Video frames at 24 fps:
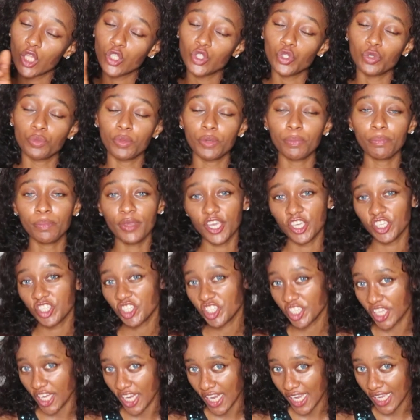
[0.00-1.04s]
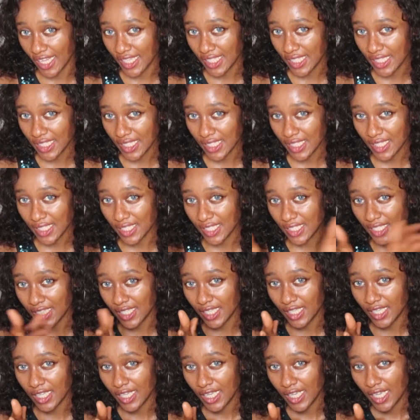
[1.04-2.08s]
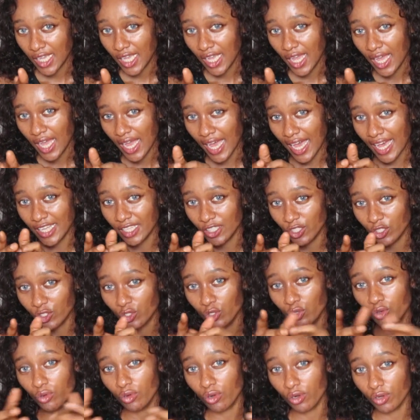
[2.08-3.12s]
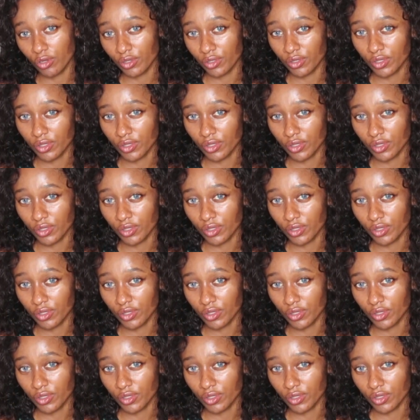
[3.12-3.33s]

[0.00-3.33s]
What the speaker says: to be patient and do all